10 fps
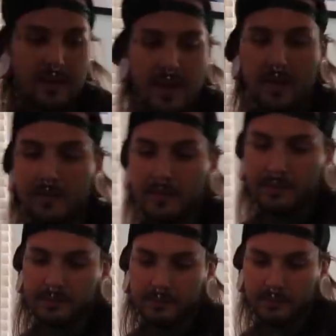her out
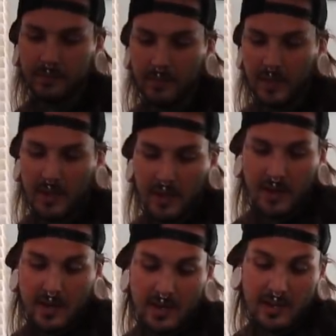
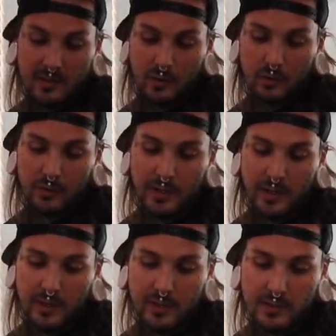and I just hold her
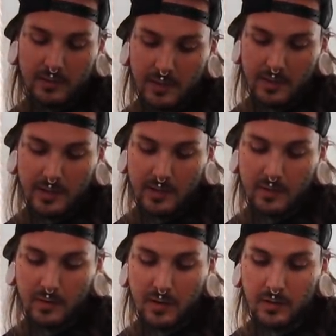like this. I let her
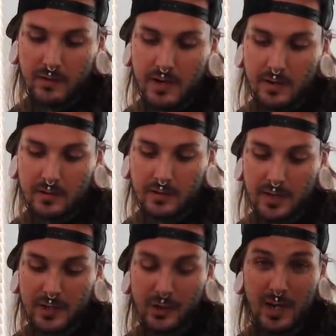crawl around.
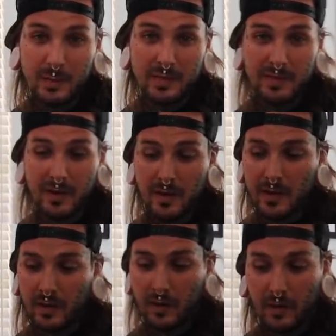I try to be
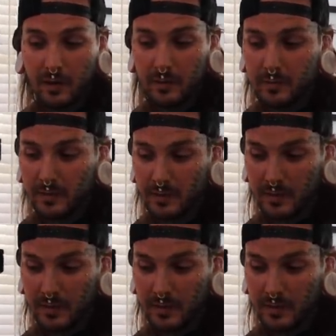very calm.